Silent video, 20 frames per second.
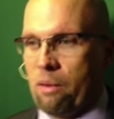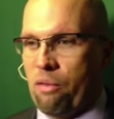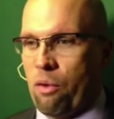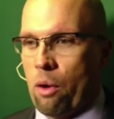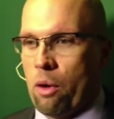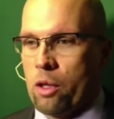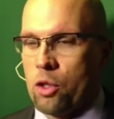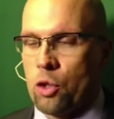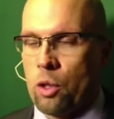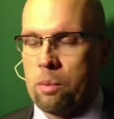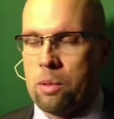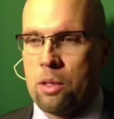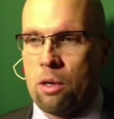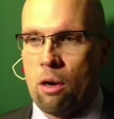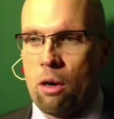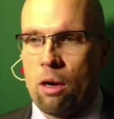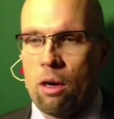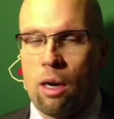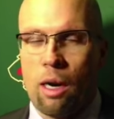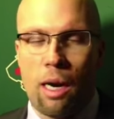before the trip
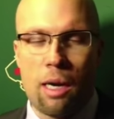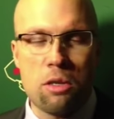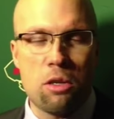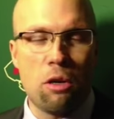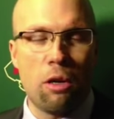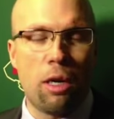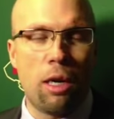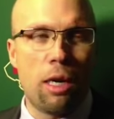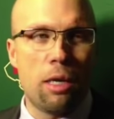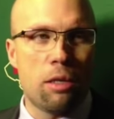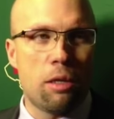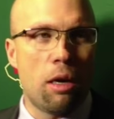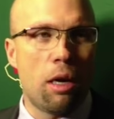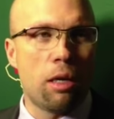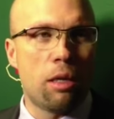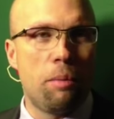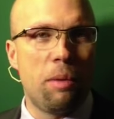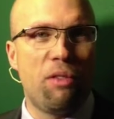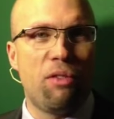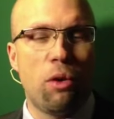started, I asked our guys
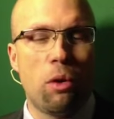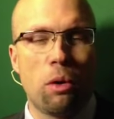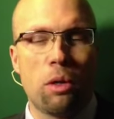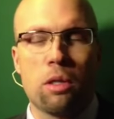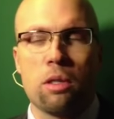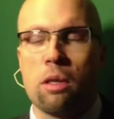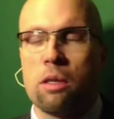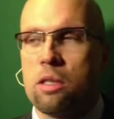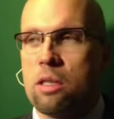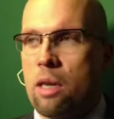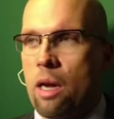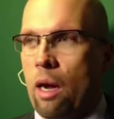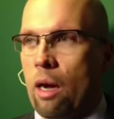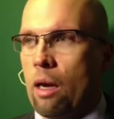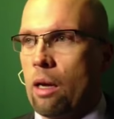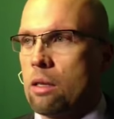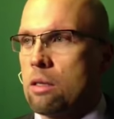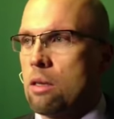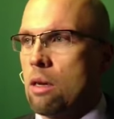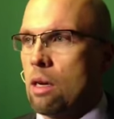not to be focused on
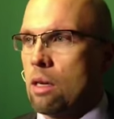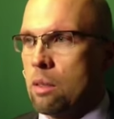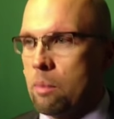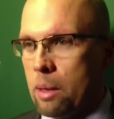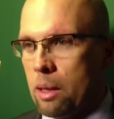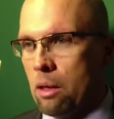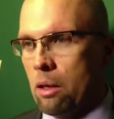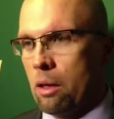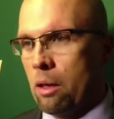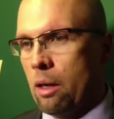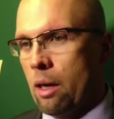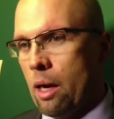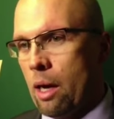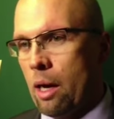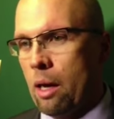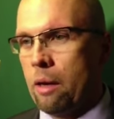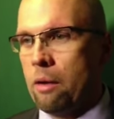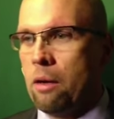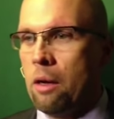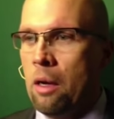standings, not to be looking
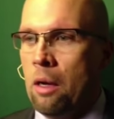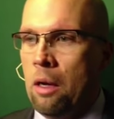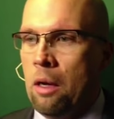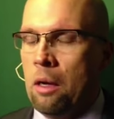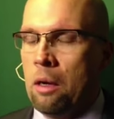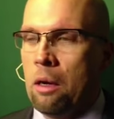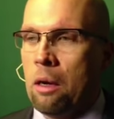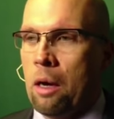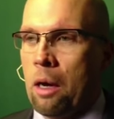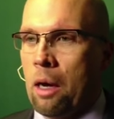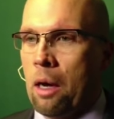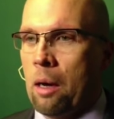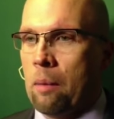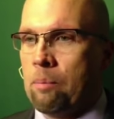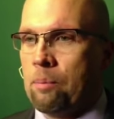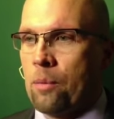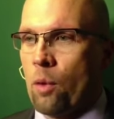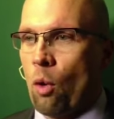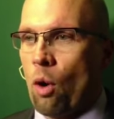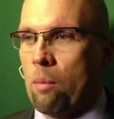ahead
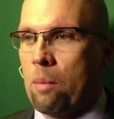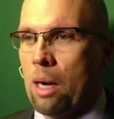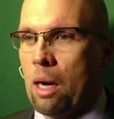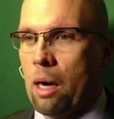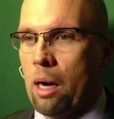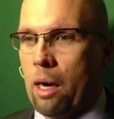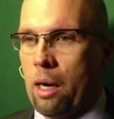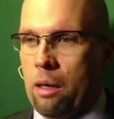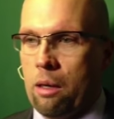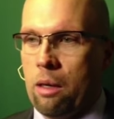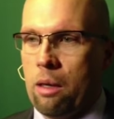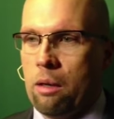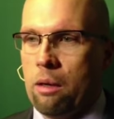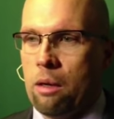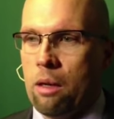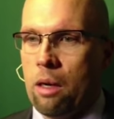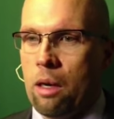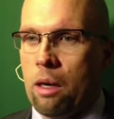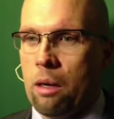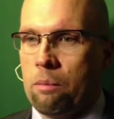um, or behind,
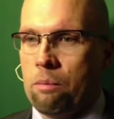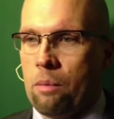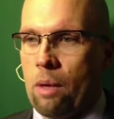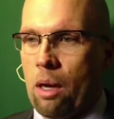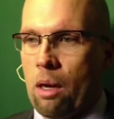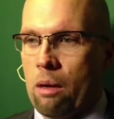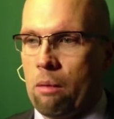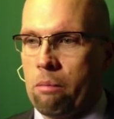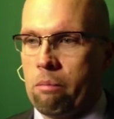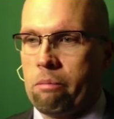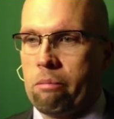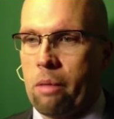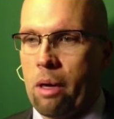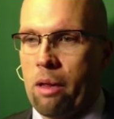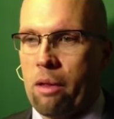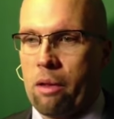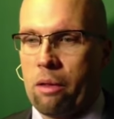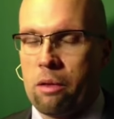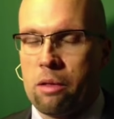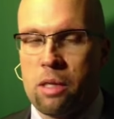and, uh, and
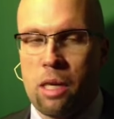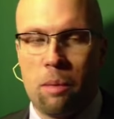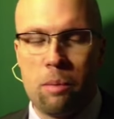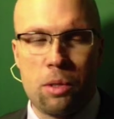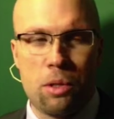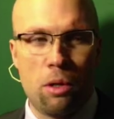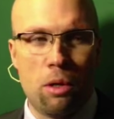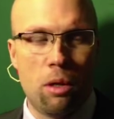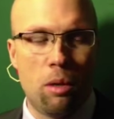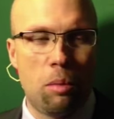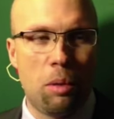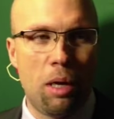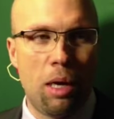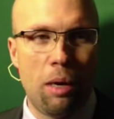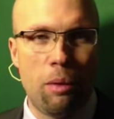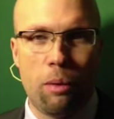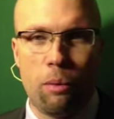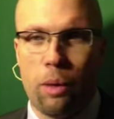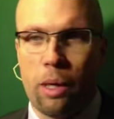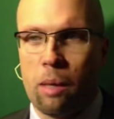I think the same is going to
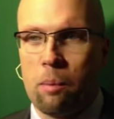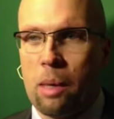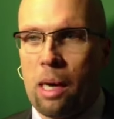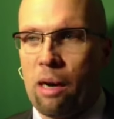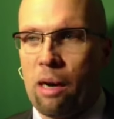apply when we get